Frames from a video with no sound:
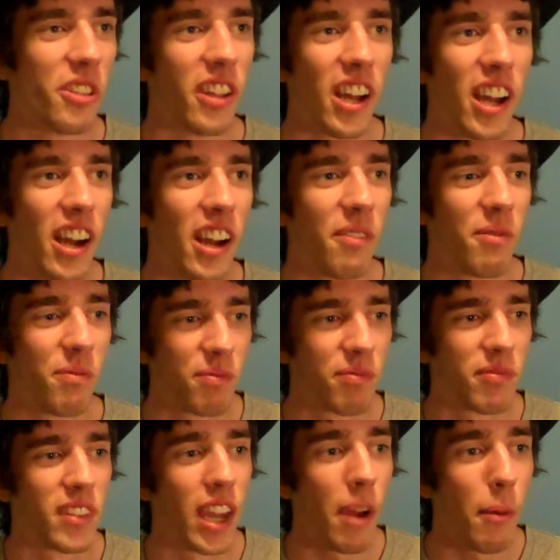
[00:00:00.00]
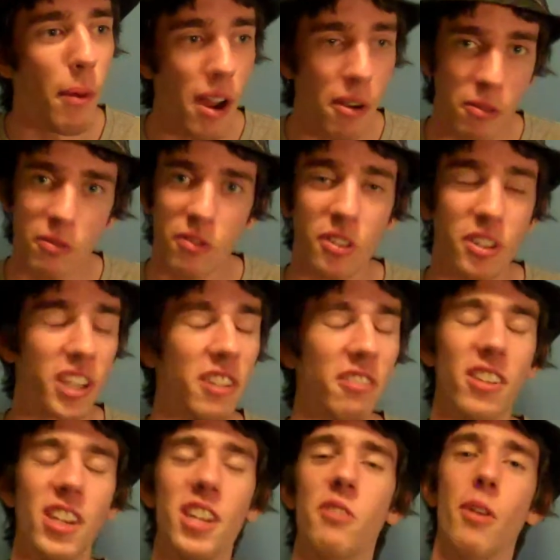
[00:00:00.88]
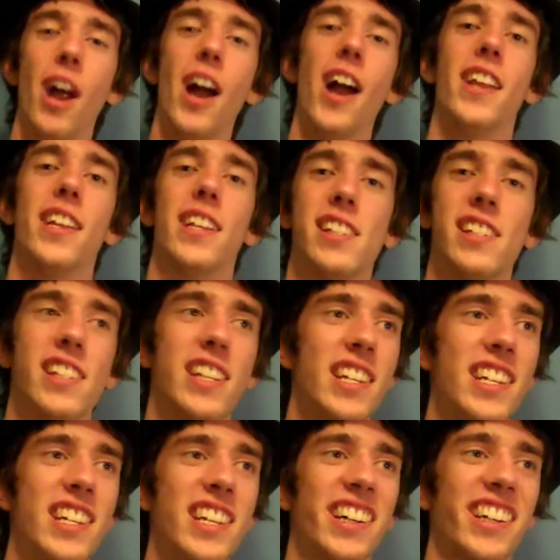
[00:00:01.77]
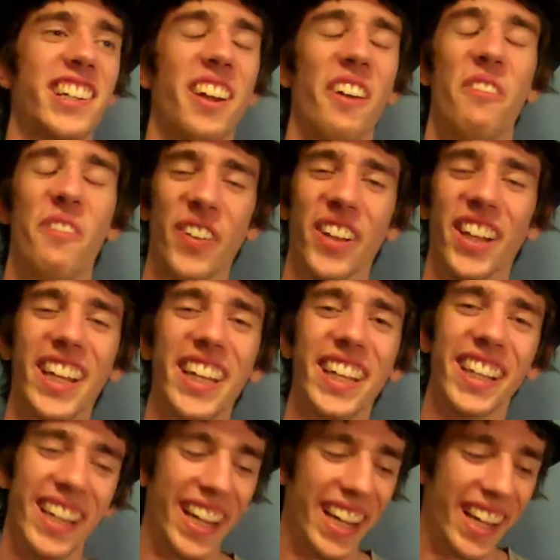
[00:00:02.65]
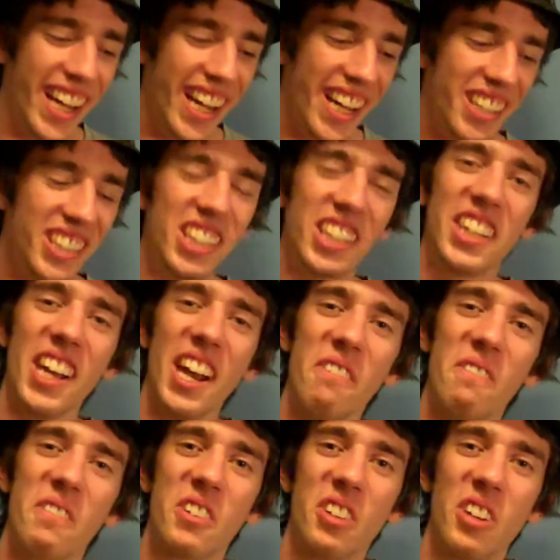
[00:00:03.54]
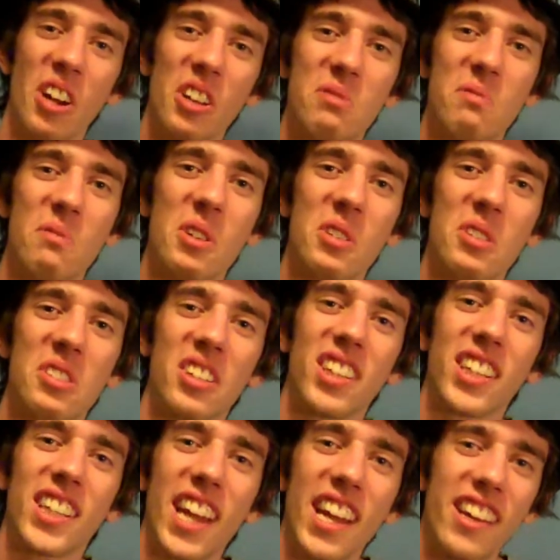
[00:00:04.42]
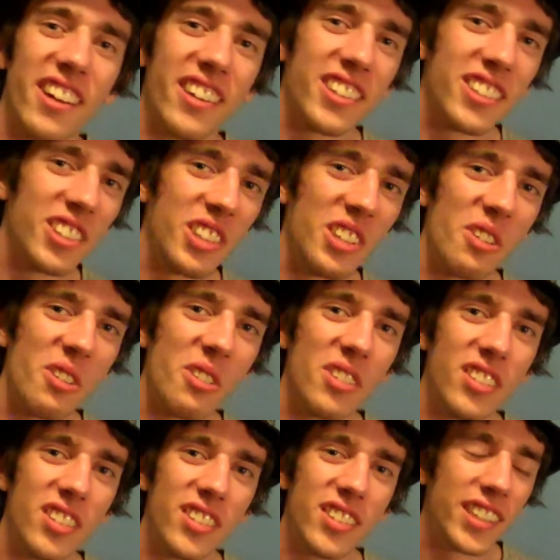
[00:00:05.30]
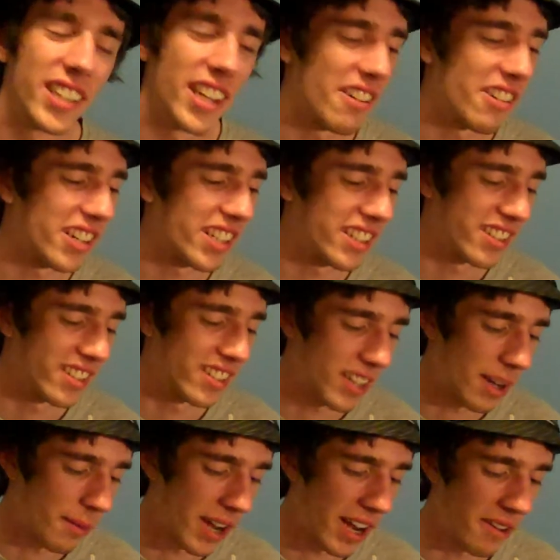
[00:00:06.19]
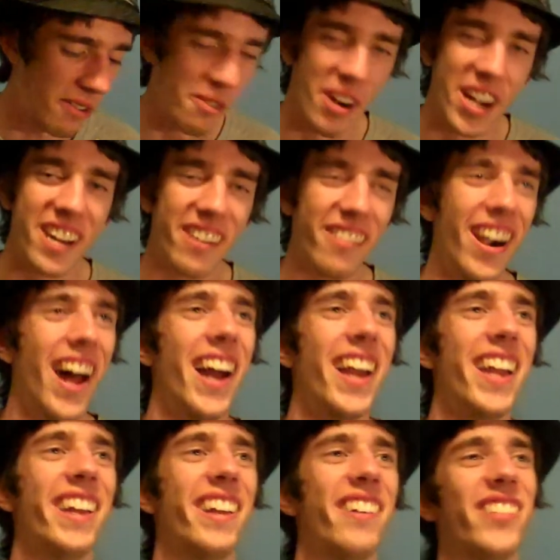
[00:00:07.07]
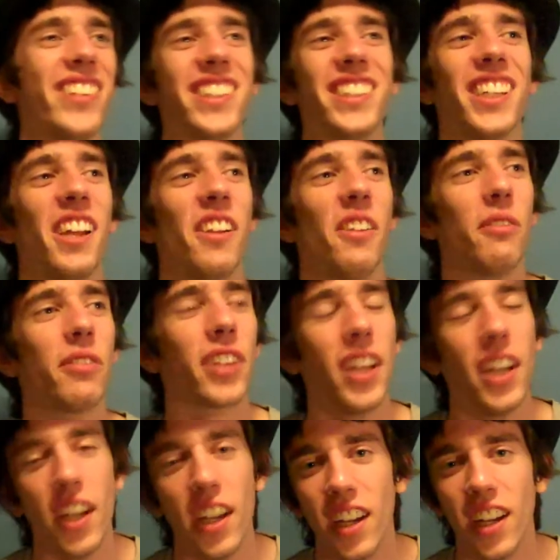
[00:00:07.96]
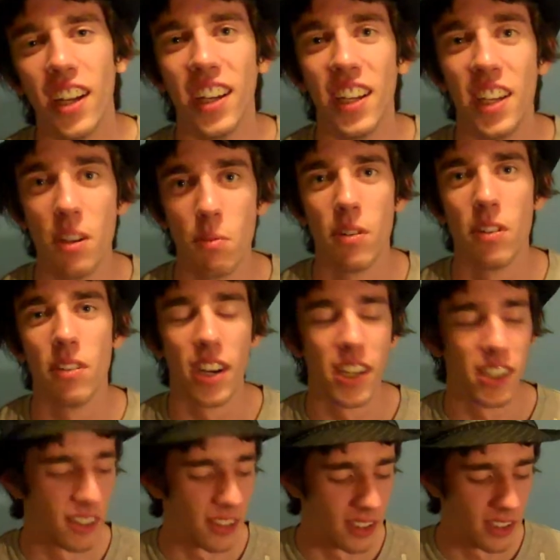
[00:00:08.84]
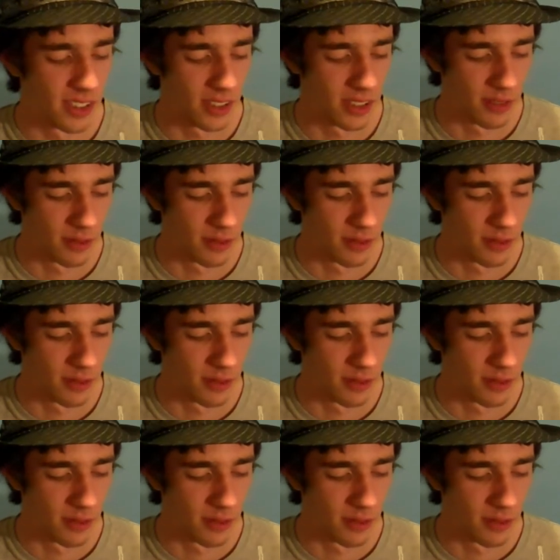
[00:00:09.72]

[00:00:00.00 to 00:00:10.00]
That I might fucking rewrite Dissidia completely. So you can have Cosmos and Chaos, you know, as characters. I might rewrite it myself. It'd be very good.